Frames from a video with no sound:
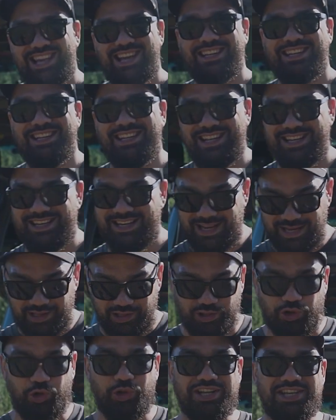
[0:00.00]
out in here now.
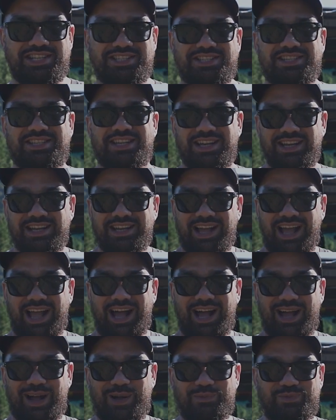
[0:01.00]
The crickets
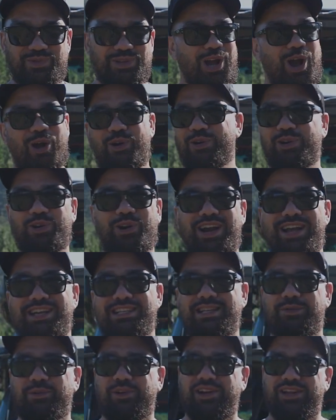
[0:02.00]
going
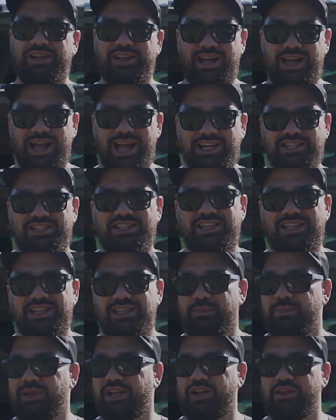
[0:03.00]
crazy. We're actually in
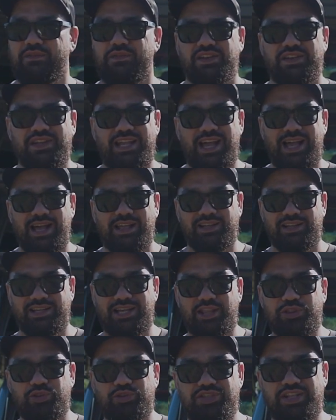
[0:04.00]
the middle of
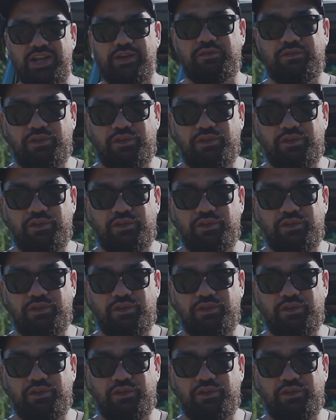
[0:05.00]
Cathu State